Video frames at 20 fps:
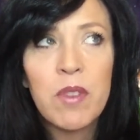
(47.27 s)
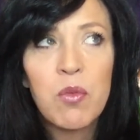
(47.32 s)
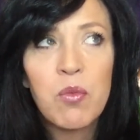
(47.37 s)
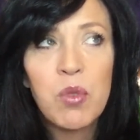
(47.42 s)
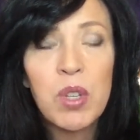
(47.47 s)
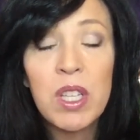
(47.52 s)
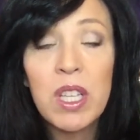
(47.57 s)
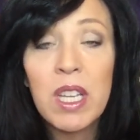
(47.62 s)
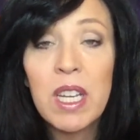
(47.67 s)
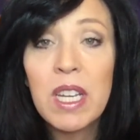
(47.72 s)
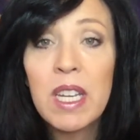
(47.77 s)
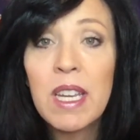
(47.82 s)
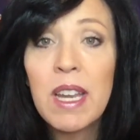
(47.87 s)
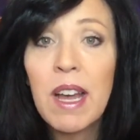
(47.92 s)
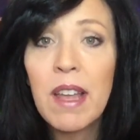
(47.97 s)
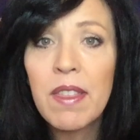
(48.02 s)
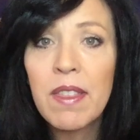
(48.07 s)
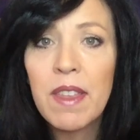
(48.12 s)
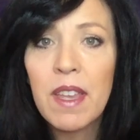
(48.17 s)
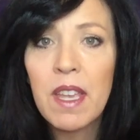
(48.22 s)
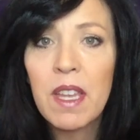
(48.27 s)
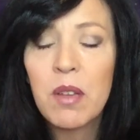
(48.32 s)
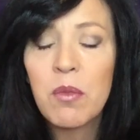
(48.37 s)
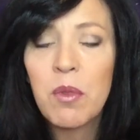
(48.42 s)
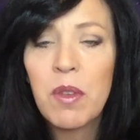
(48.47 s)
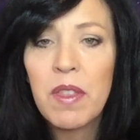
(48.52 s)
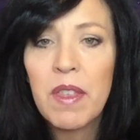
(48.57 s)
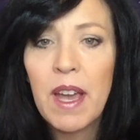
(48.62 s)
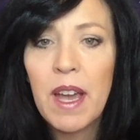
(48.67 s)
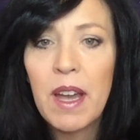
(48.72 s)
really nothing
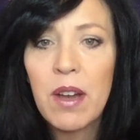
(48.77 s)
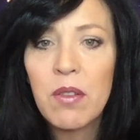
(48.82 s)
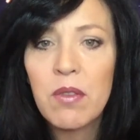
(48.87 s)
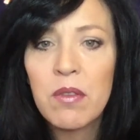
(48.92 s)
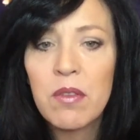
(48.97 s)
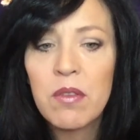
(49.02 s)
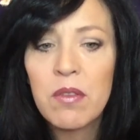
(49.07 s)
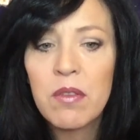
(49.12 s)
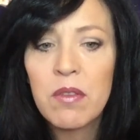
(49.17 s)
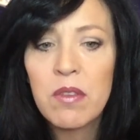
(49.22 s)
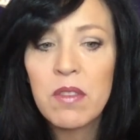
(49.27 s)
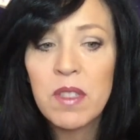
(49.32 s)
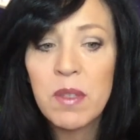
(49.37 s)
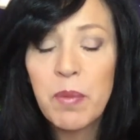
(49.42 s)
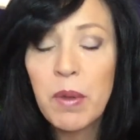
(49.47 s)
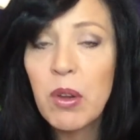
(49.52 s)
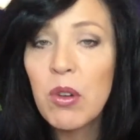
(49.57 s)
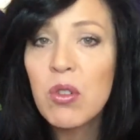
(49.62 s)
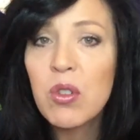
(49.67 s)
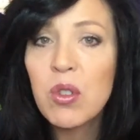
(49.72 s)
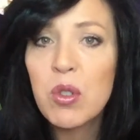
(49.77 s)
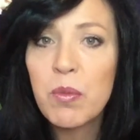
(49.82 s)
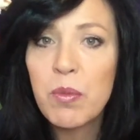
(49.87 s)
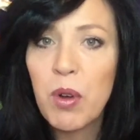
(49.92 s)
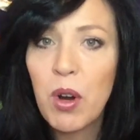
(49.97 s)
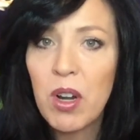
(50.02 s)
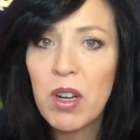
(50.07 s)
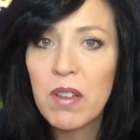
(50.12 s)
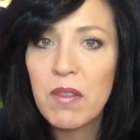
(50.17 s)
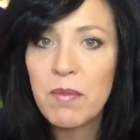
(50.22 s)
without the spiritual
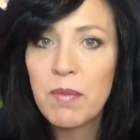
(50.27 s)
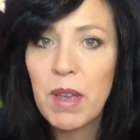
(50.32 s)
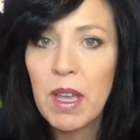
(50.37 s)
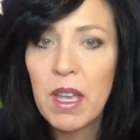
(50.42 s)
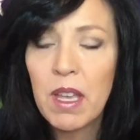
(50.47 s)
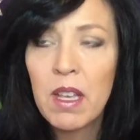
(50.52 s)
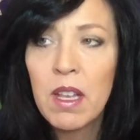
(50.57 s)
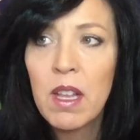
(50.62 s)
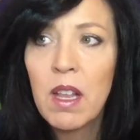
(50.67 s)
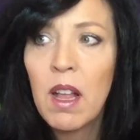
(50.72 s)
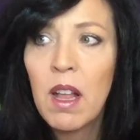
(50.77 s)
part of me.